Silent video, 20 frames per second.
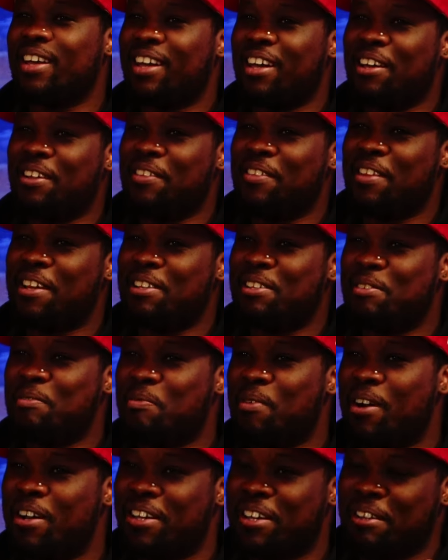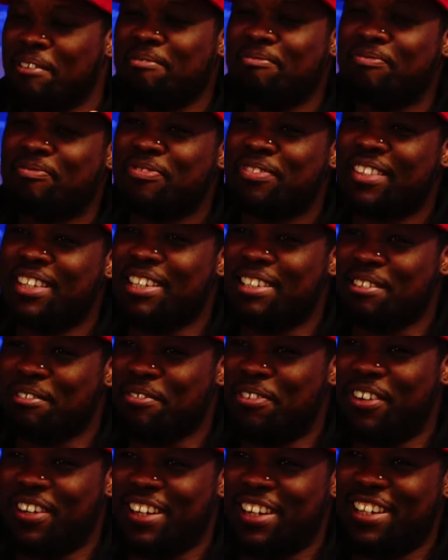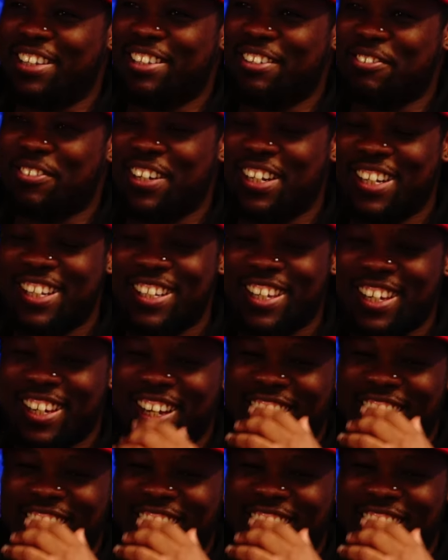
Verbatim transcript: yeah. There's this part, yeah. So funny. It's a funny thing,